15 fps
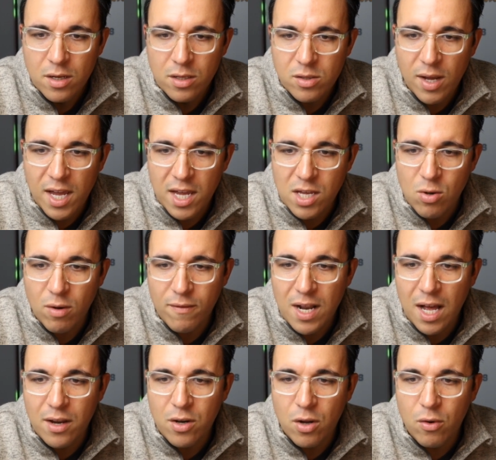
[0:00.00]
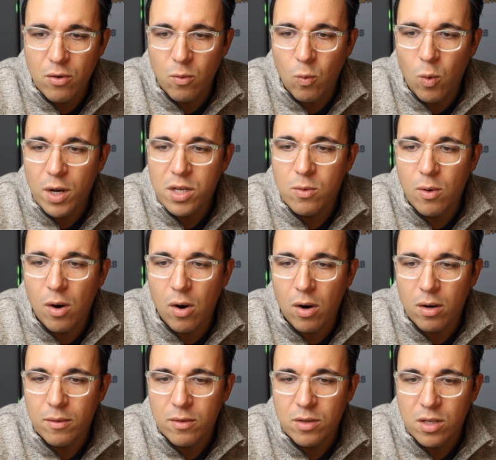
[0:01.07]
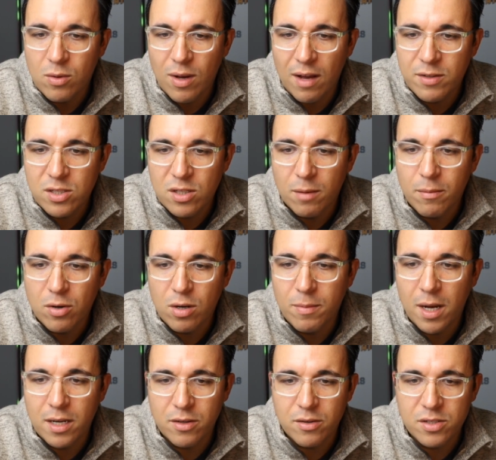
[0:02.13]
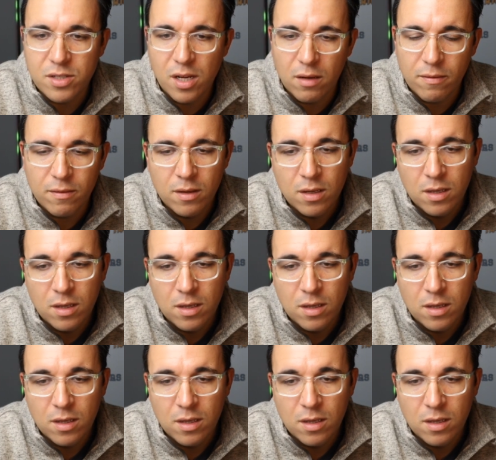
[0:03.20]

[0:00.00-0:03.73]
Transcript: So A, you have not known what you are. You have slumbered upon yourself.